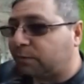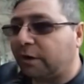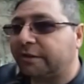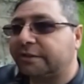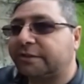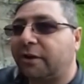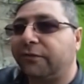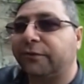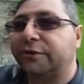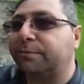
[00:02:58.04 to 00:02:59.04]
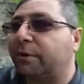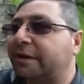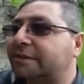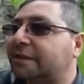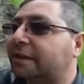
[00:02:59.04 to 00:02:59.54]
one of the sulfur
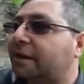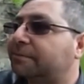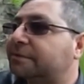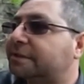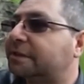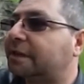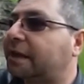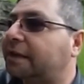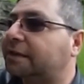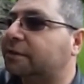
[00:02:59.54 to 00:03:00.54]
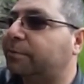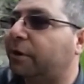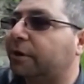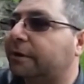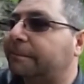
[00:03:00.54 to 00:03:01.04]
springs that comes into the
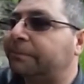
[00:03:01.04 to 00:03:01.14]
park.